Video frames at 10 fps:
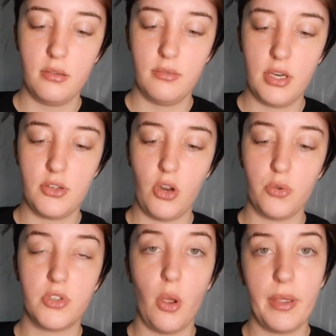there's no
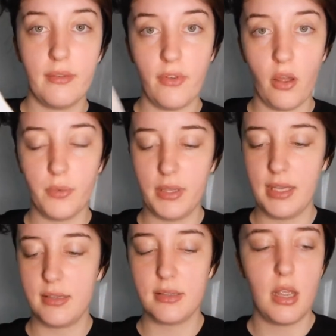sewing involved with
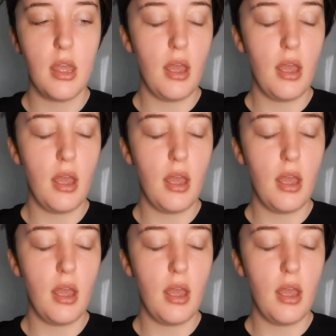this,